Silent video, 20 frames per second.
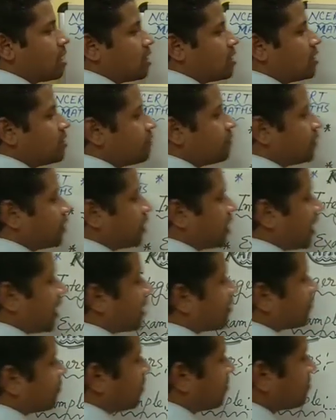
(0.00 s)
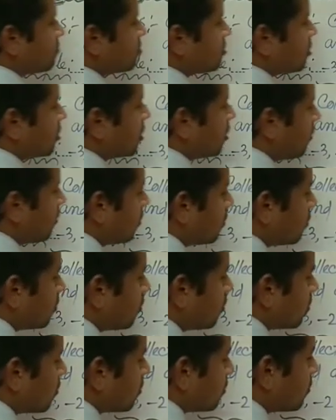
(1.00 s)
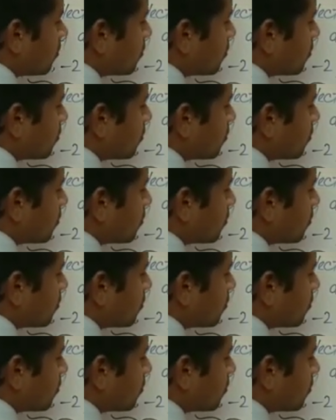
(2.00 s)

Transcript: If you take from 0 to